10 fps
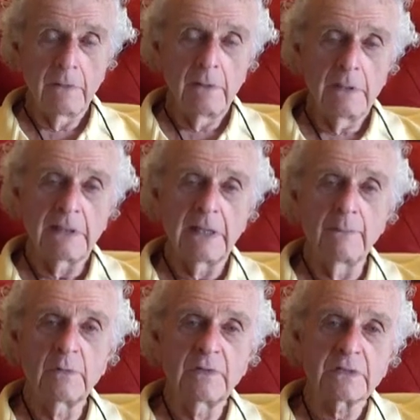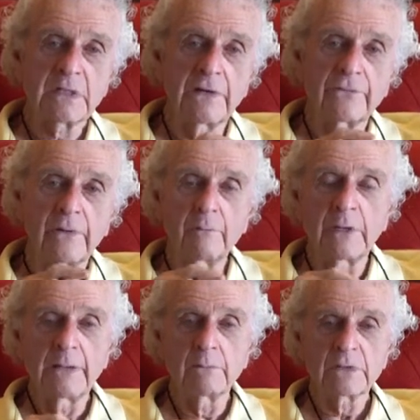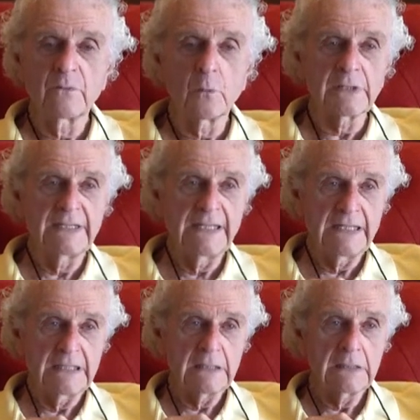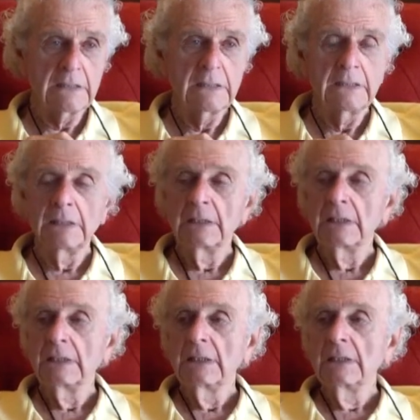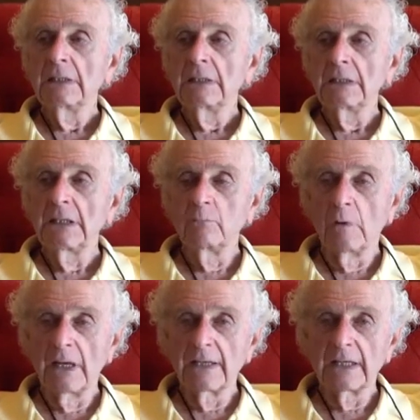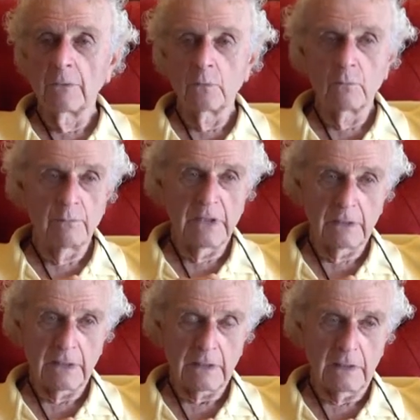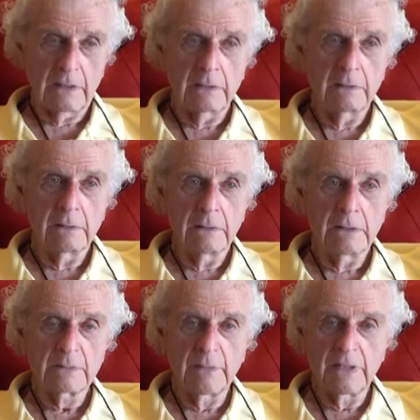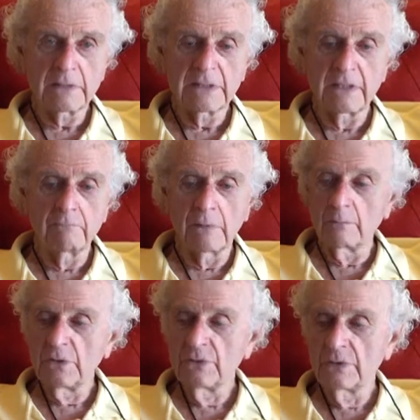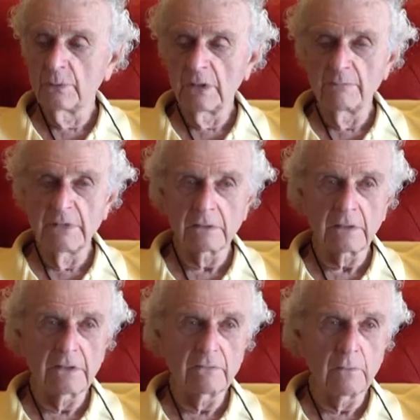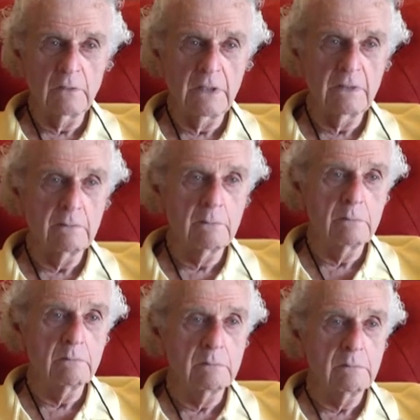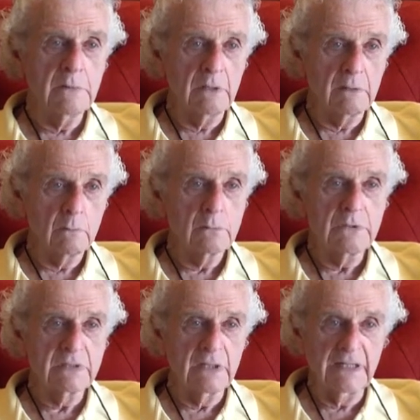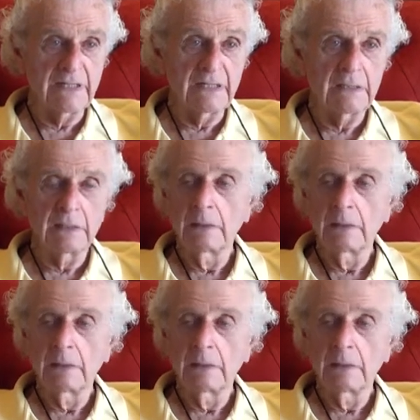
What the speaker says: He came to this country when he was 14. He wanted to go to America. His mother said, "What would you do in America? You're only, just a kid."